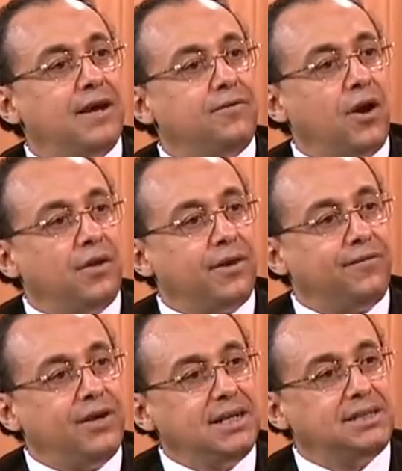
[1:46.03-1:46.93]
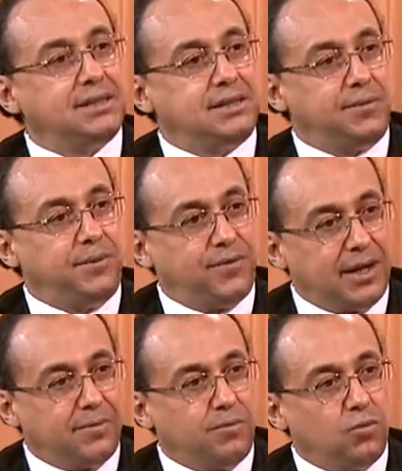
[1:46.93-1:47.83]
not the first step, if
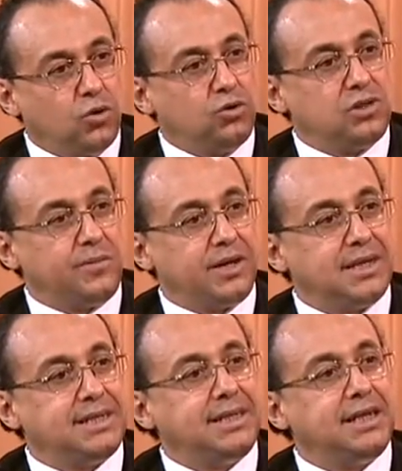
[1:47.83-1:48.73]
I want to summarize it,